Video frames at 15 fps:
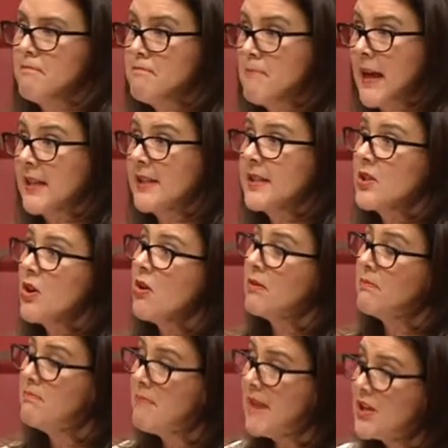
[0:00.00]
based
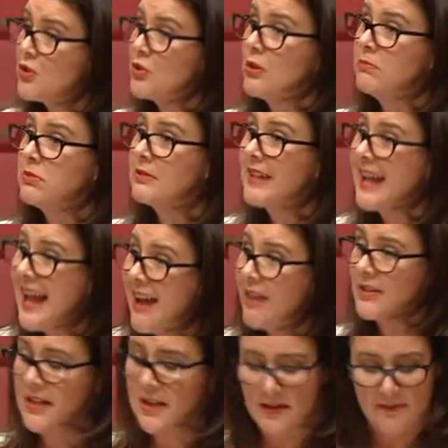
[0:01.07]
on measurable
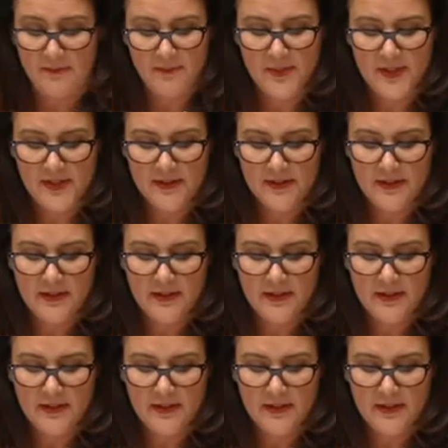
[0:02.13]
outcomes